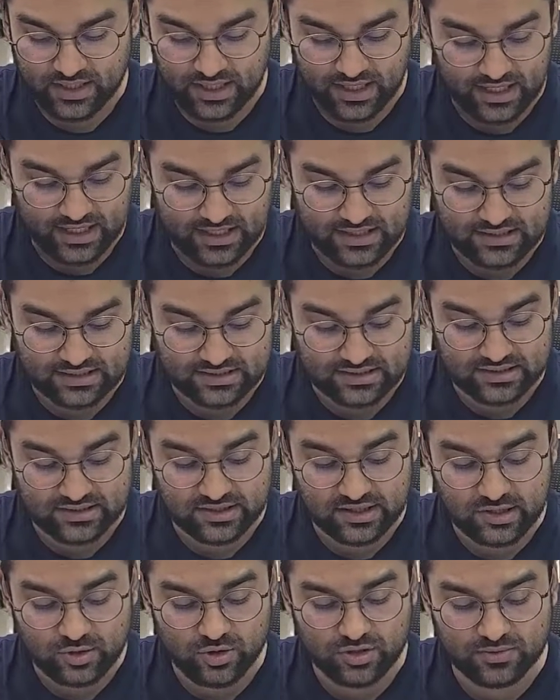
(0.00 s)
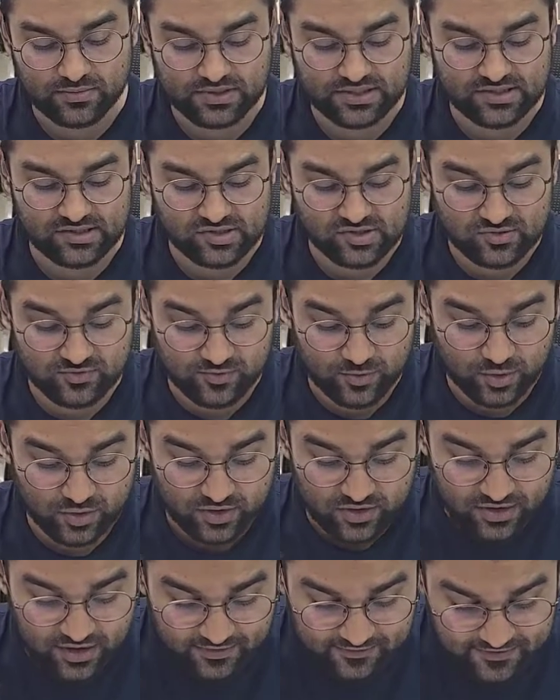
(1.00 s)
And the requirements for
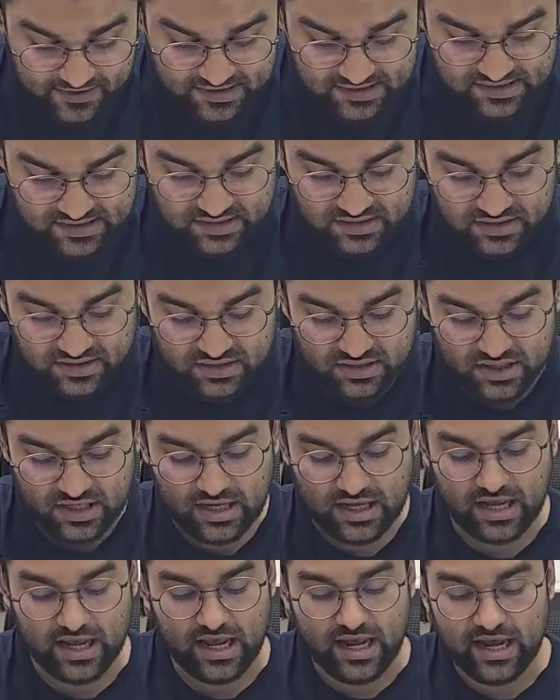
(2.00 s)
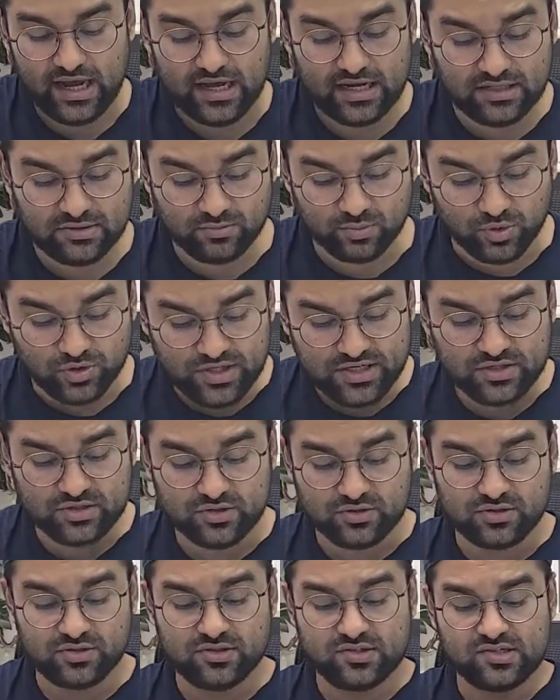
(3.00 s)
graphics card and
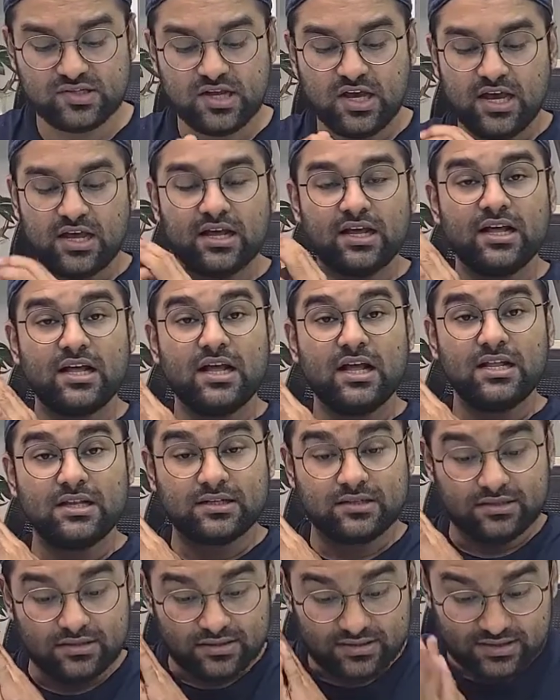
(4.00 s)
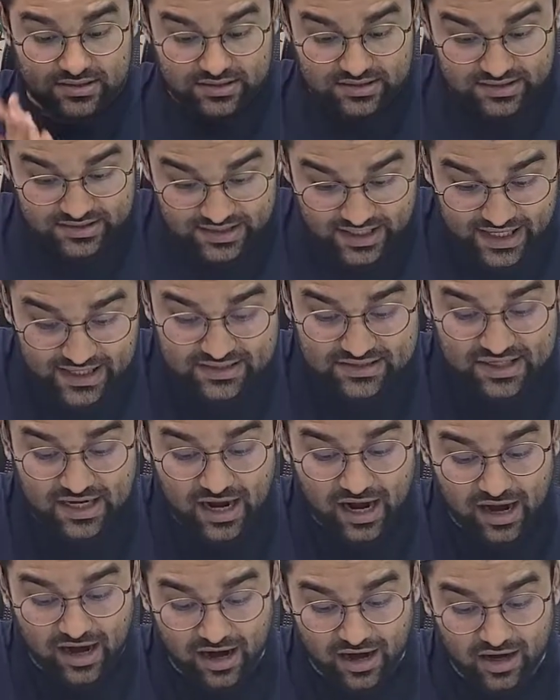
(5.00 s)
monitors that
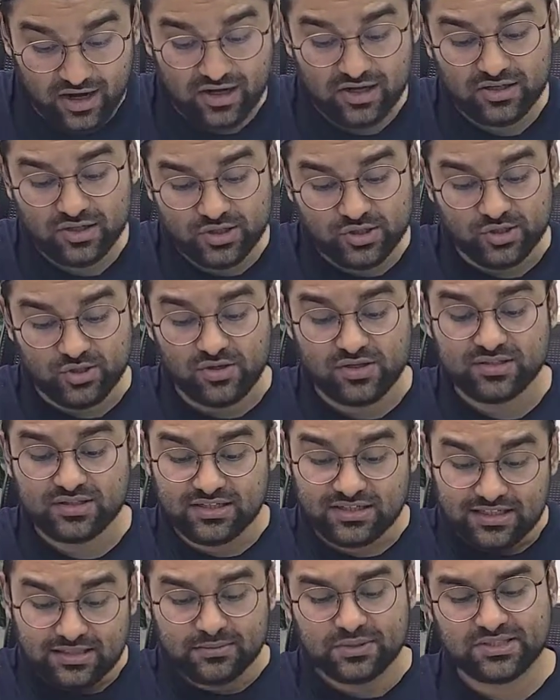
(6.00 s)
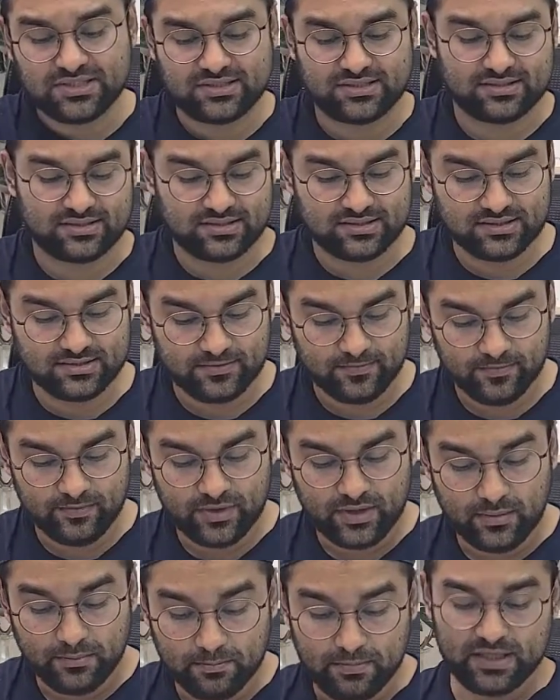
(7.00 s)
are not limited.
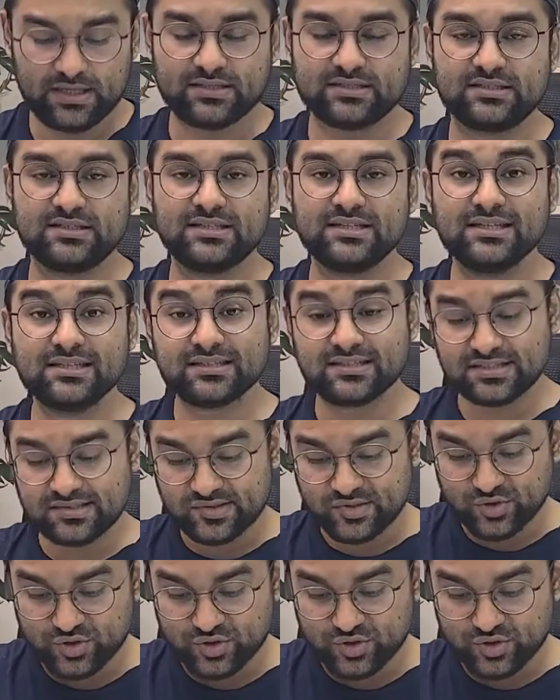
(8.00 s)
But it is